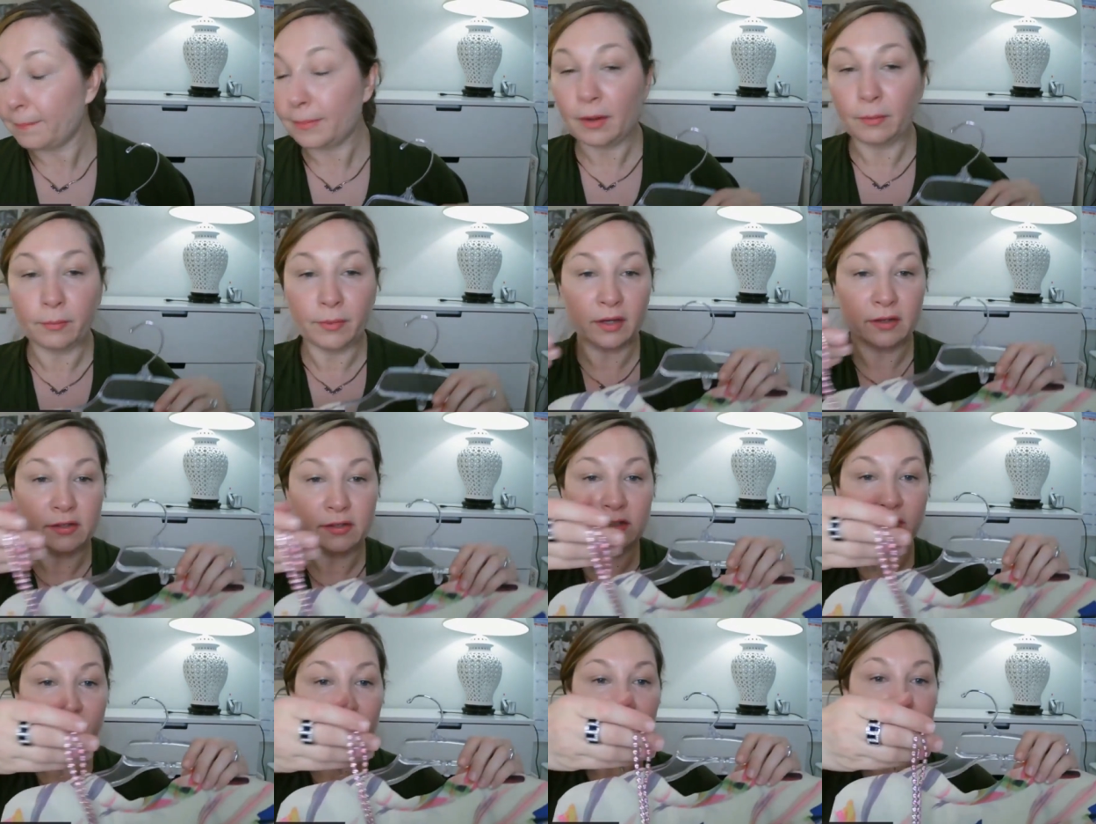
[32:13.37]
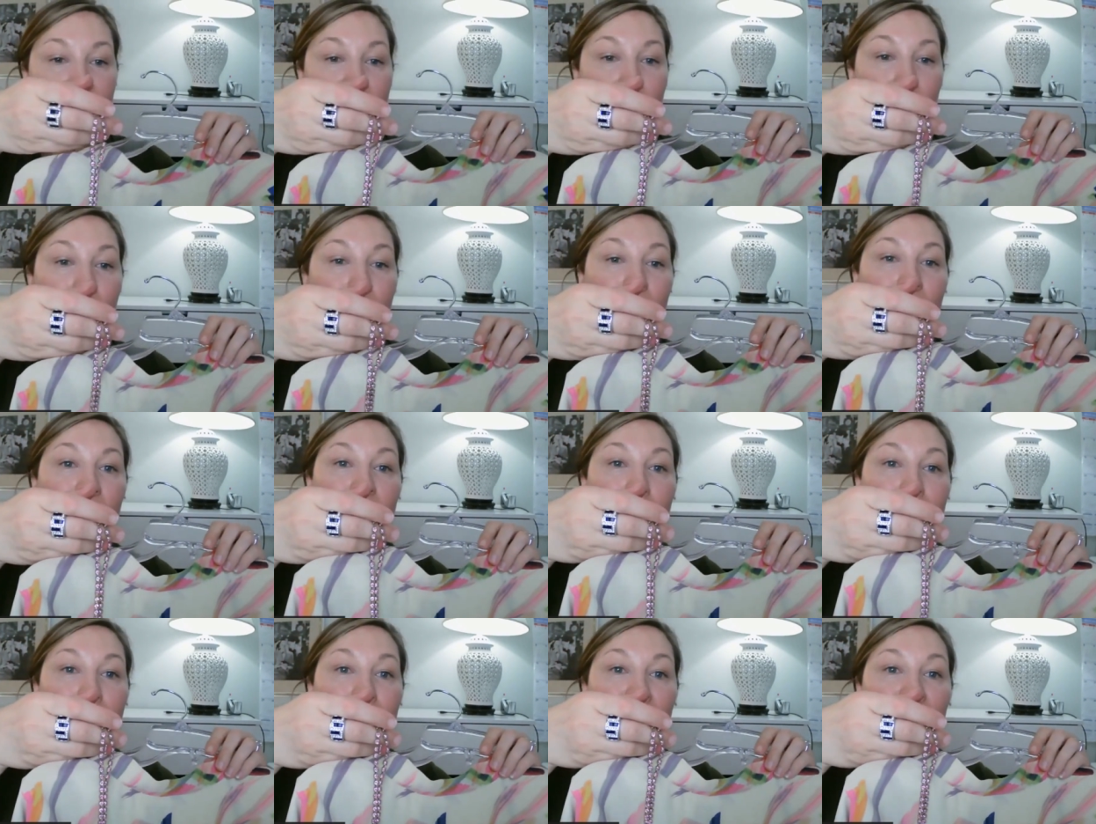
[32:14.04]
We also got some
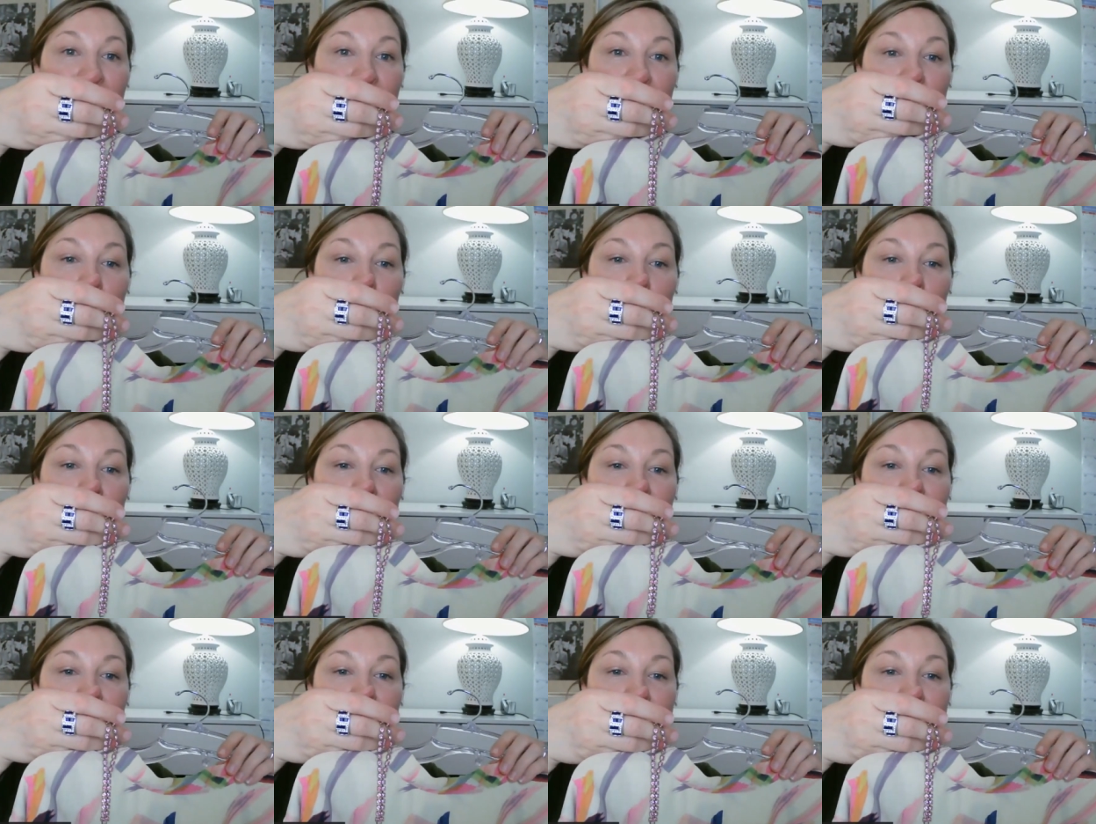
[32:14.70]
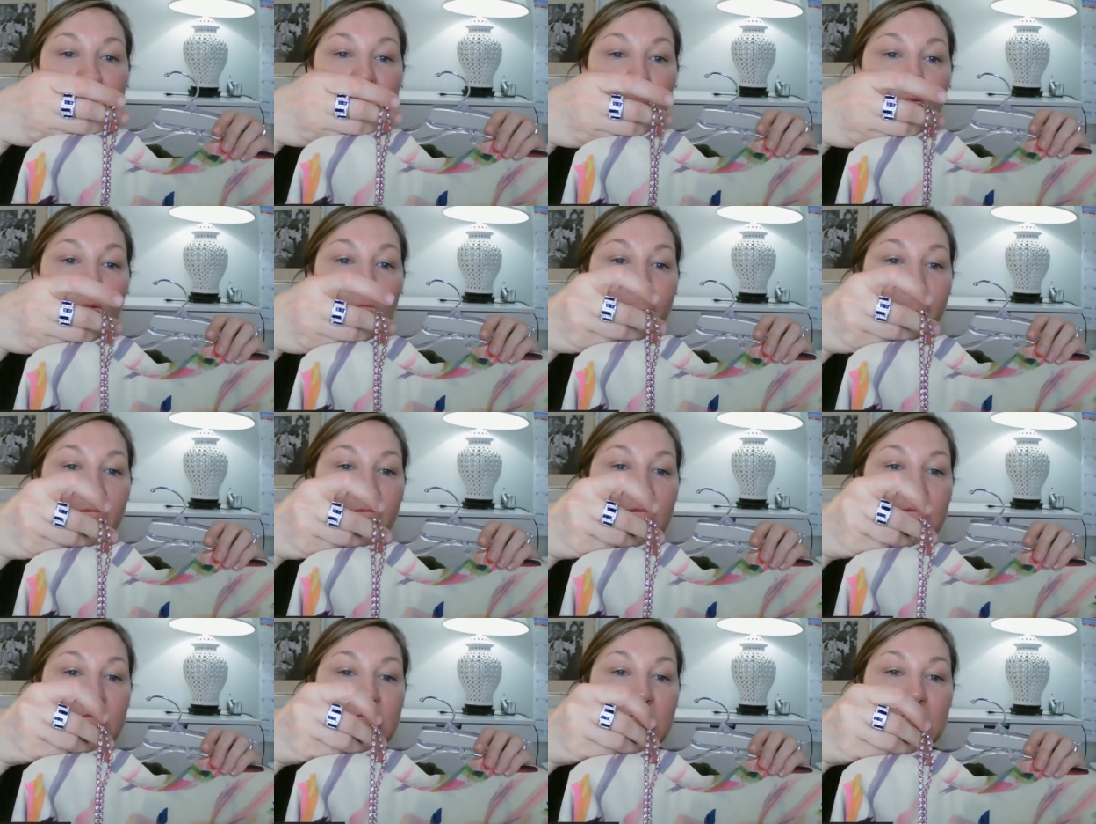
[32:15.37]
pretty pink rhinestone
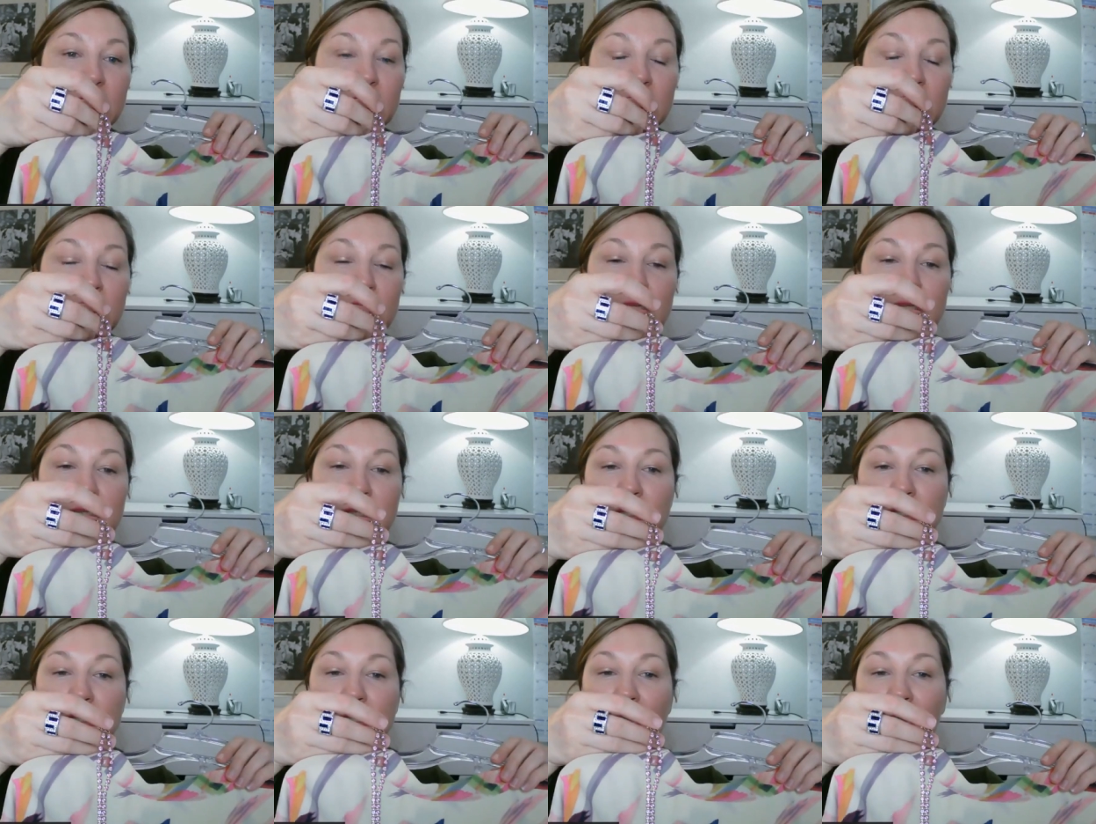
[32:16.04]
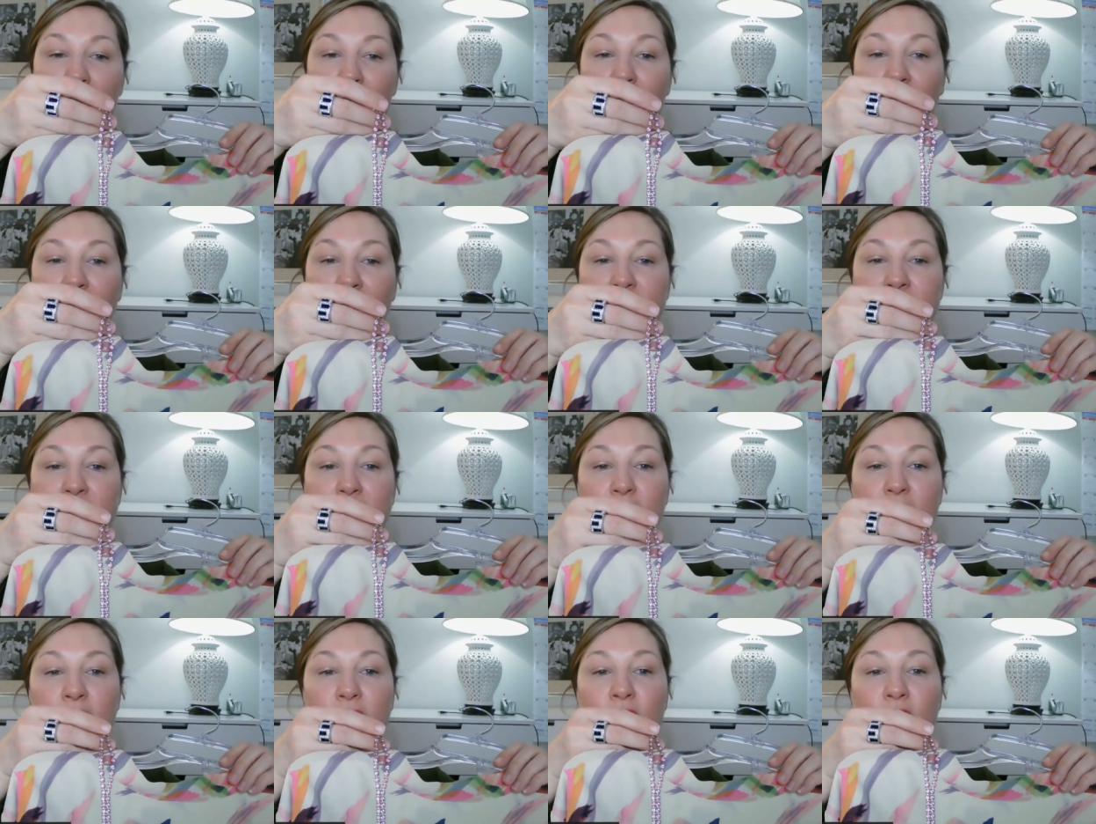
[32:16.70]
pieces. This is that
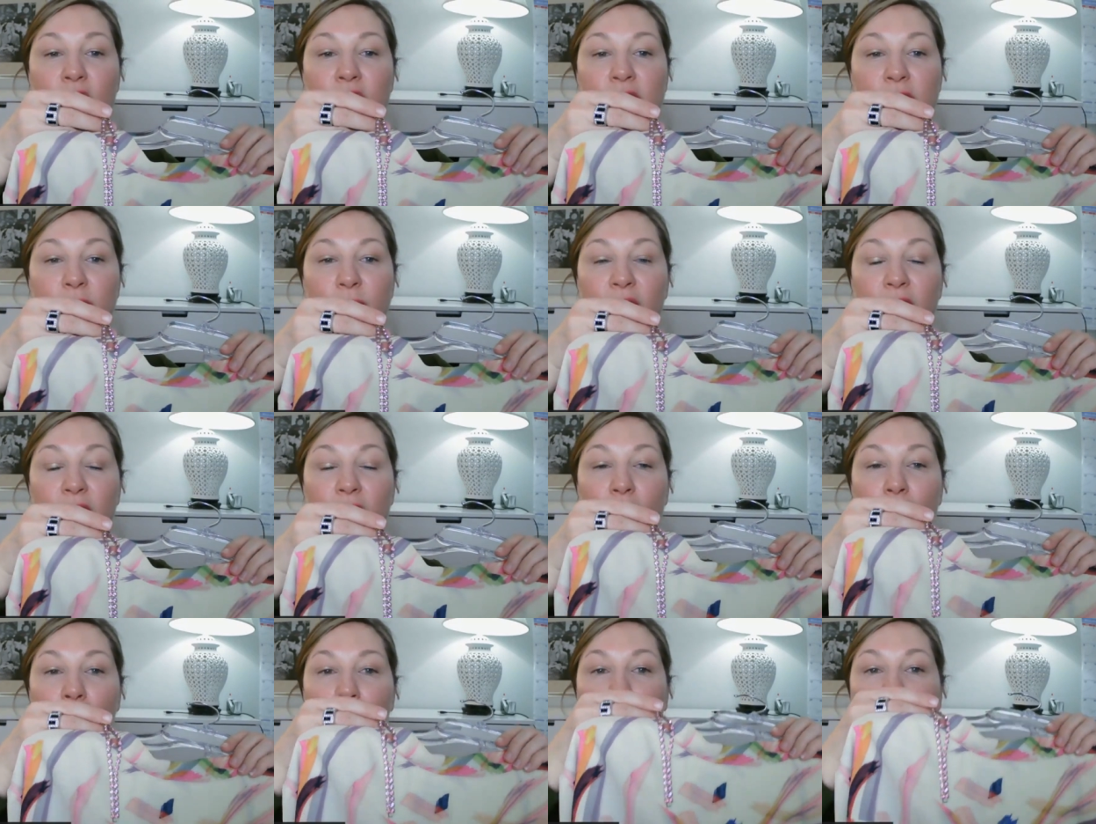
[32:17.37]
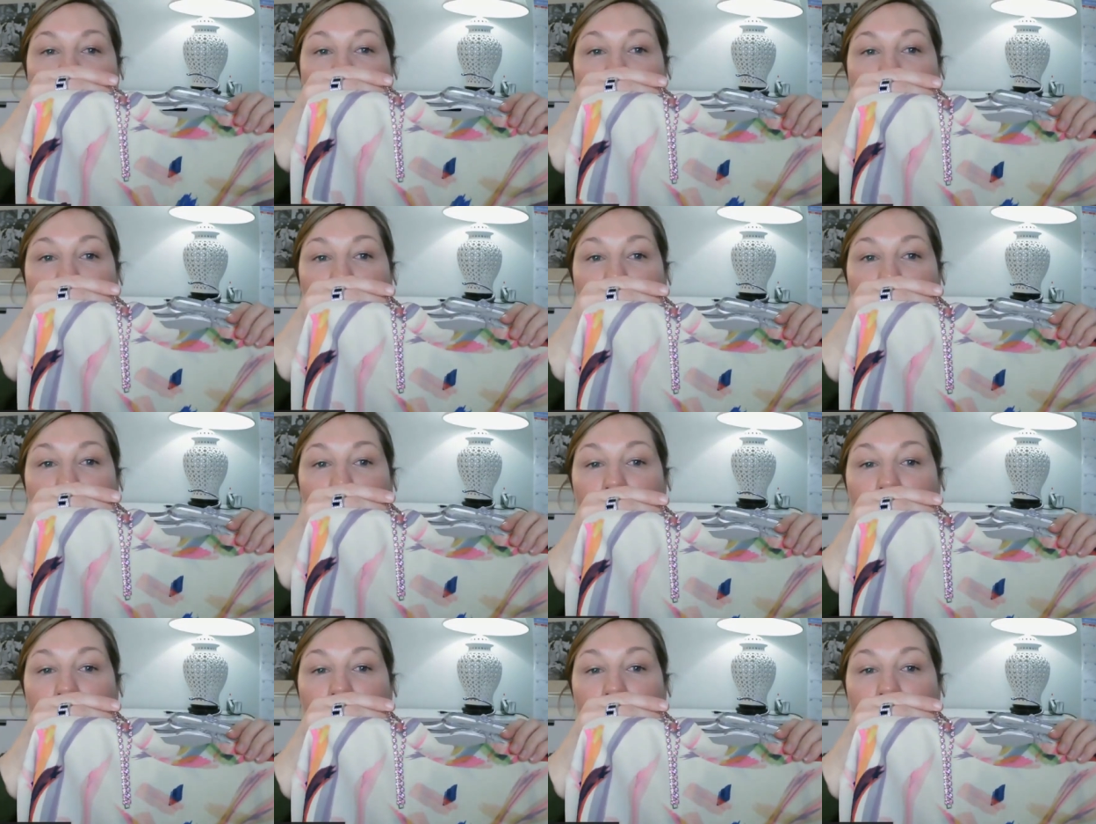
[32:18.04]
classic little sweet little pink